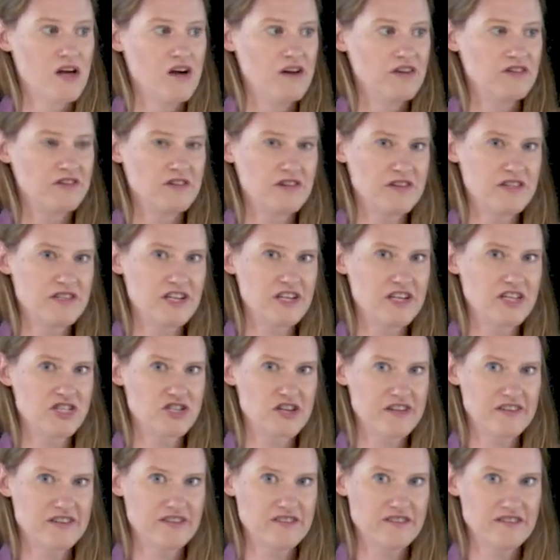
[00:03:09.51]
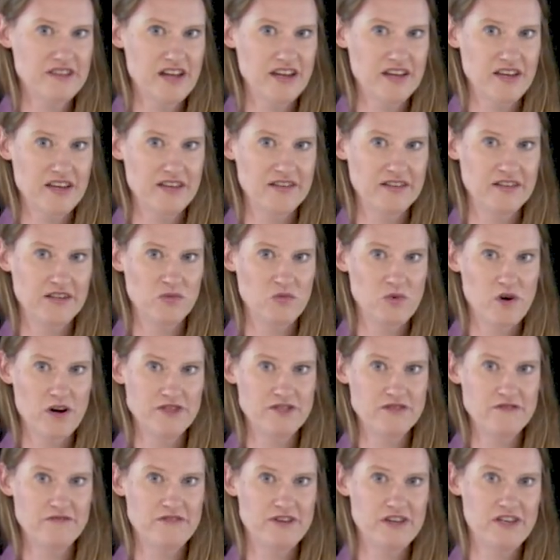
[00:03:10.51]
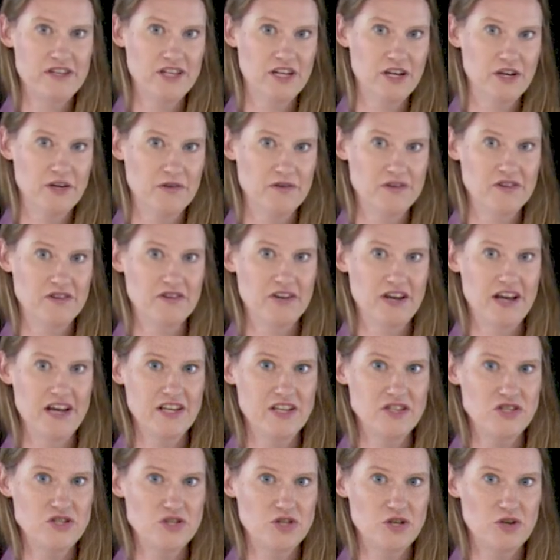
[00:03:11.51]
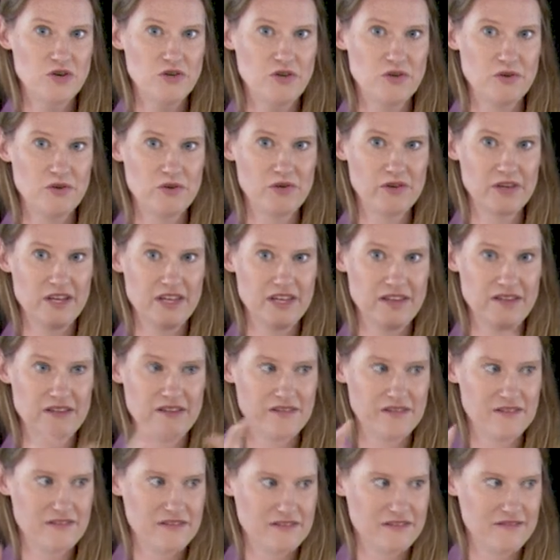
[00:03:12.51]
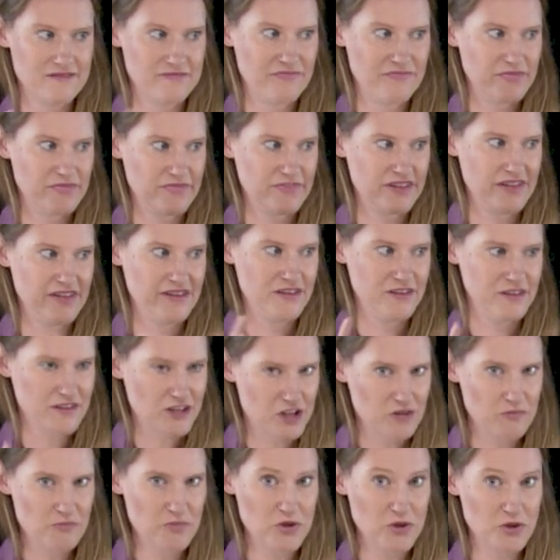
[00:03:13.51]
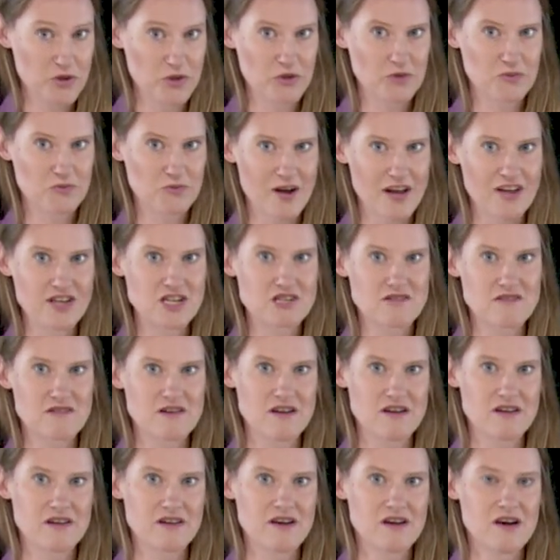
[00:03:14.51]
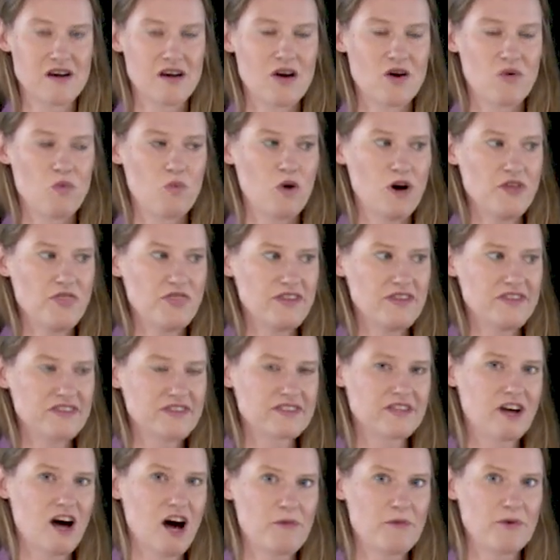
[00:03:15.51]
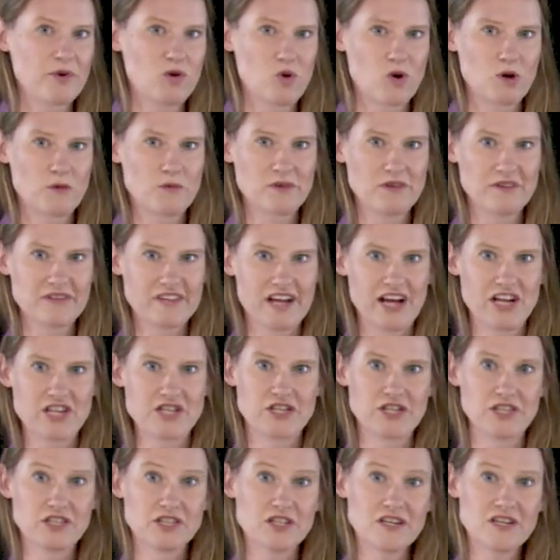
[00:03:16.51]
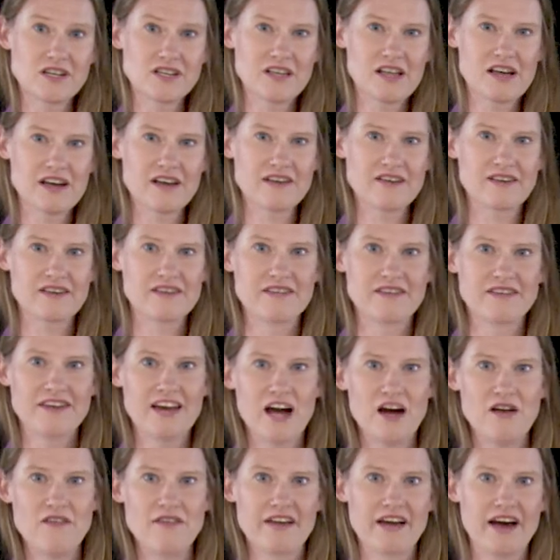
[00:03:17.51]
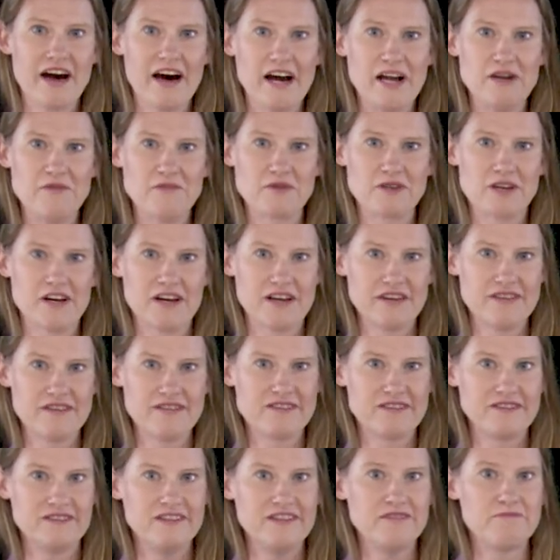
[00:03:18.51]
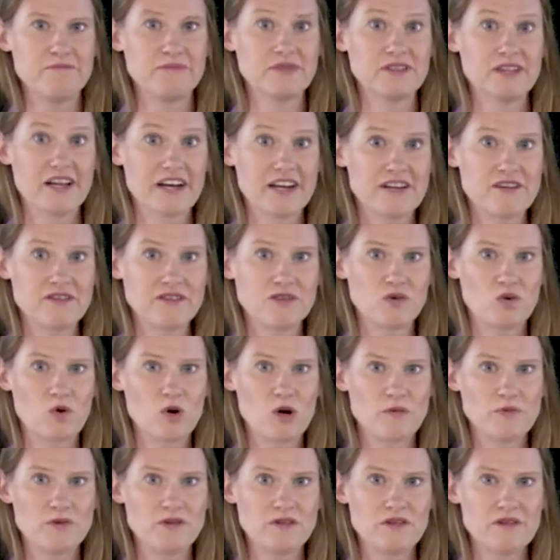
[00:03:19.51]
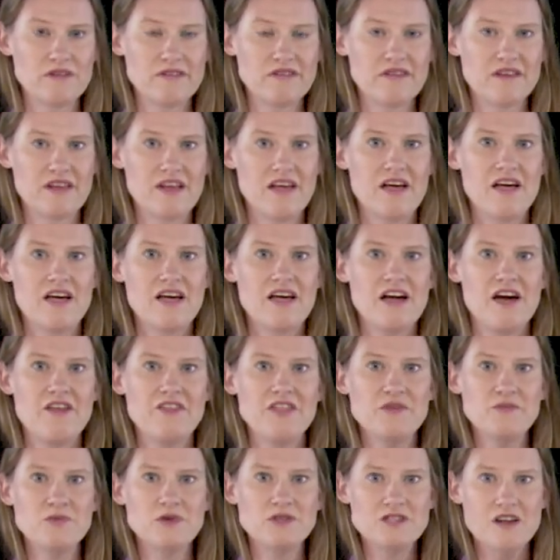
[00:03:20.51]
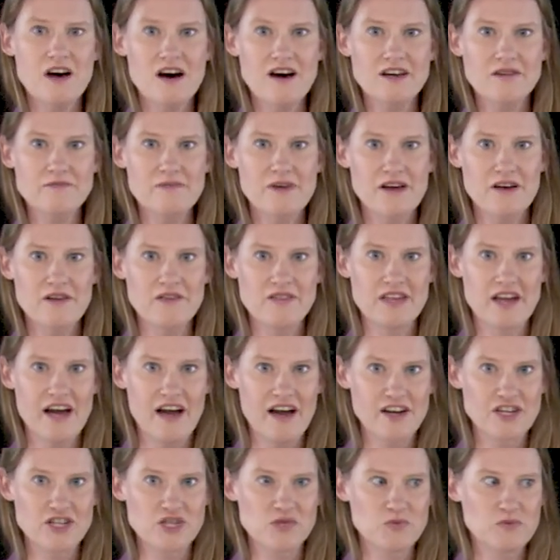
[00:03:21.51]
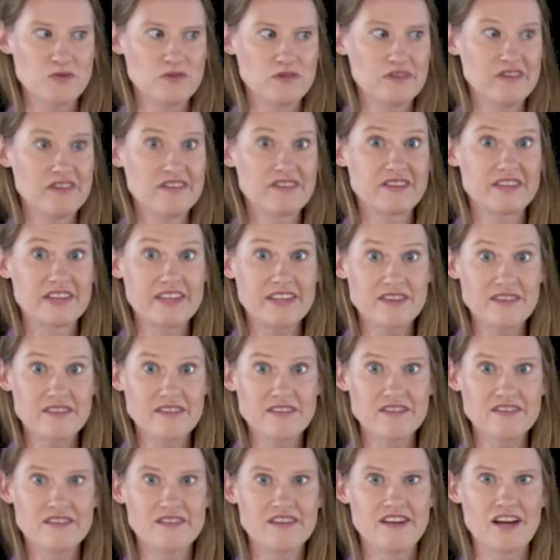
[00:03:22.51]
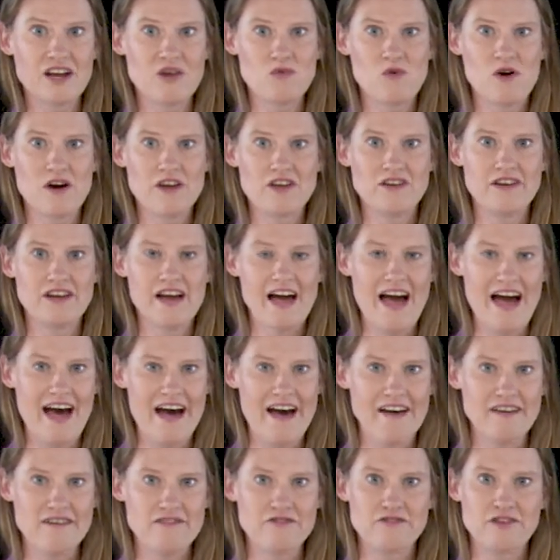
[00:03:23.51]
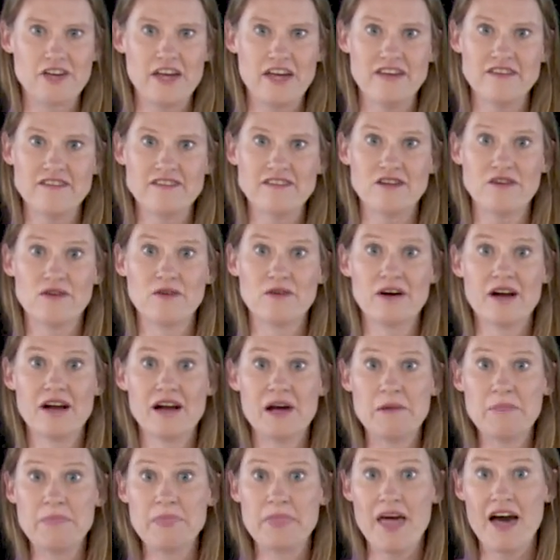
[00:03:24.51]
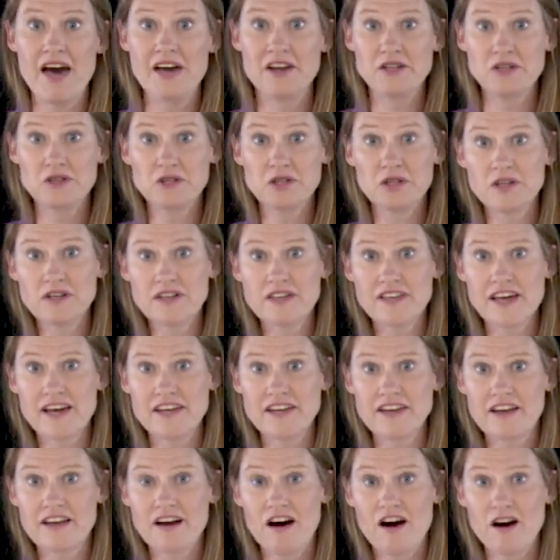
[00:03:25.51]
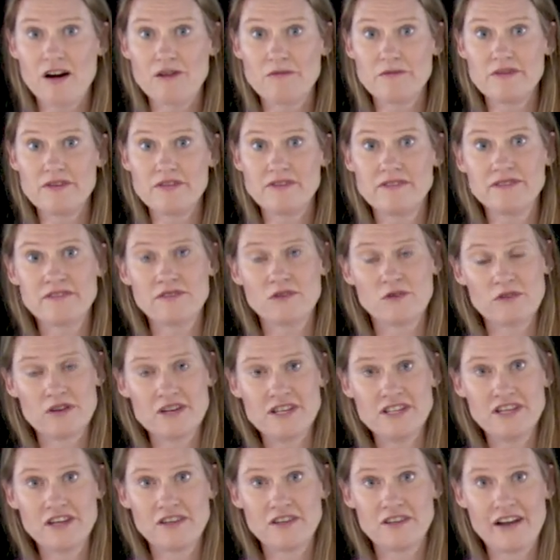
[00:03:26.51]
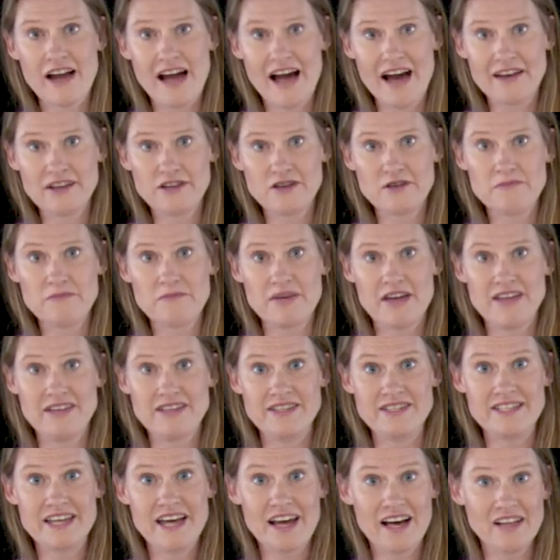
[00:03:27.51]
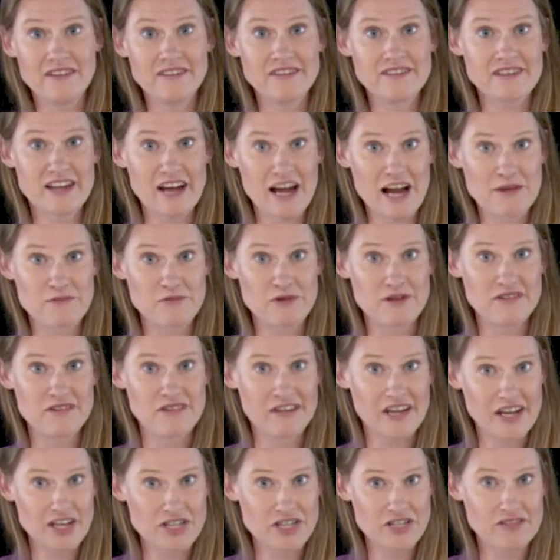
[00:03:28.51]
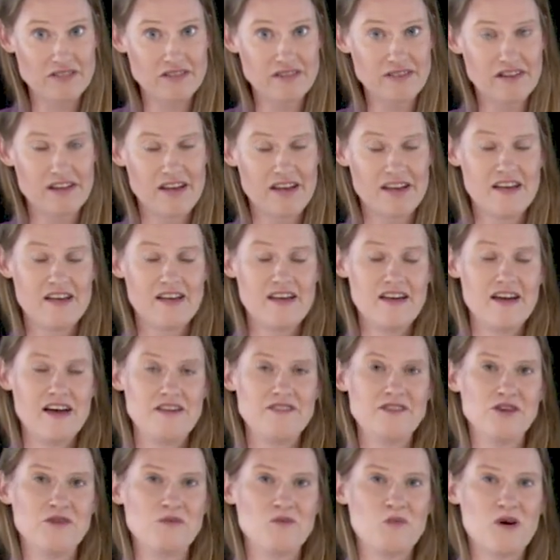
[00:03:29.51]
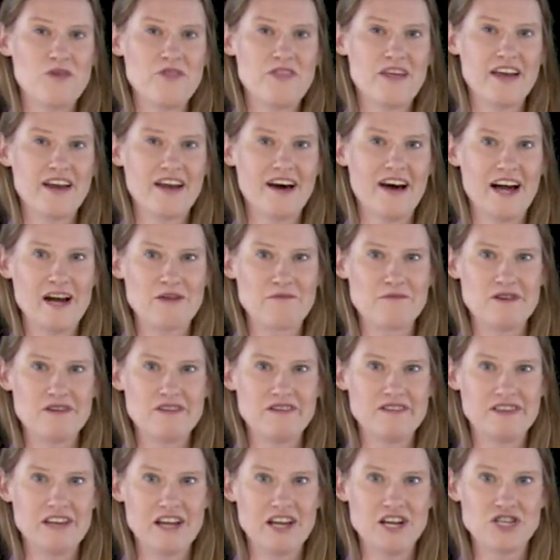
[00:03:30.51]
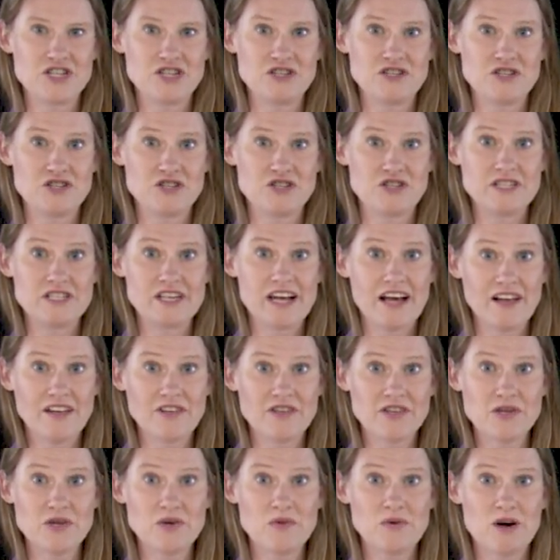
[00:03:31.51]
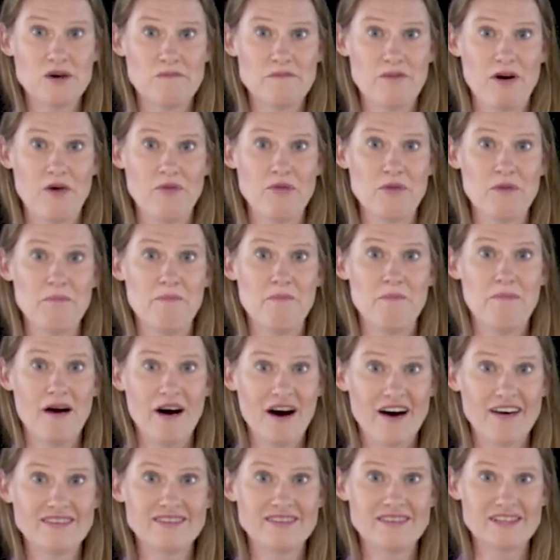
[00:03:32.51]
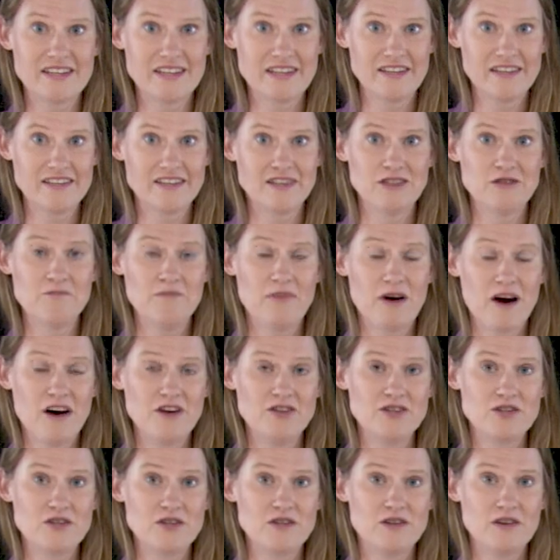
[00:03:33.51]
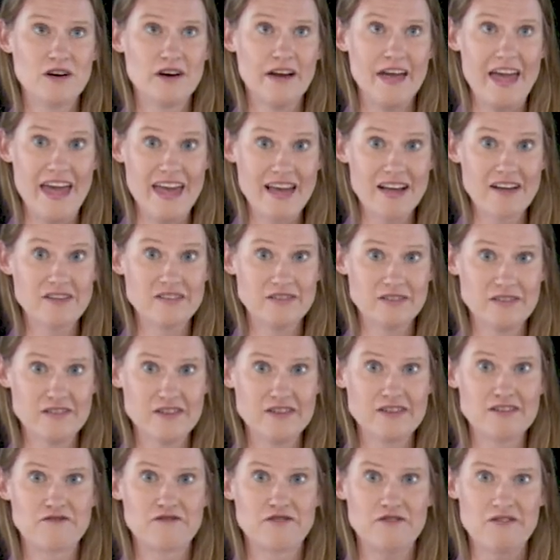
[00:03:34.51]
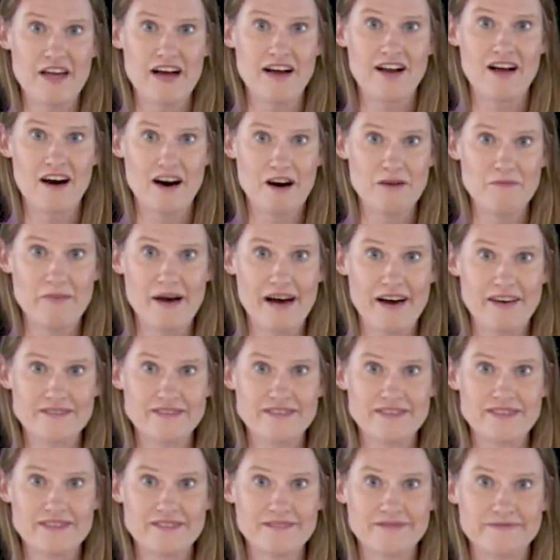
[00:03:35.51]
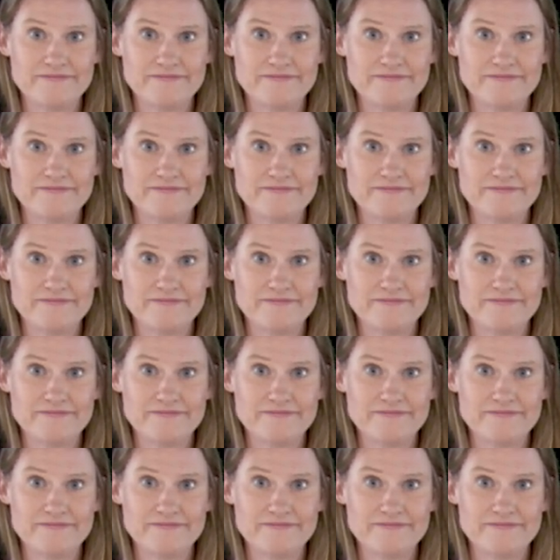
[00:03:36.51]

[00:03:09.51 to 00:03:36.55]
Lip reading: So let's take just a second and watch a video so that I can show you in a computer rendering what these atomic orbitals actually look like and then how they hybridize to these molecular orbitals. And then we'll talk about the actual skills that I want you to have, okay? So how to look at a carbon or any other atom and tell its hybridization, and then what that hybridization should tell you about the bonding and the bond angles for that compound.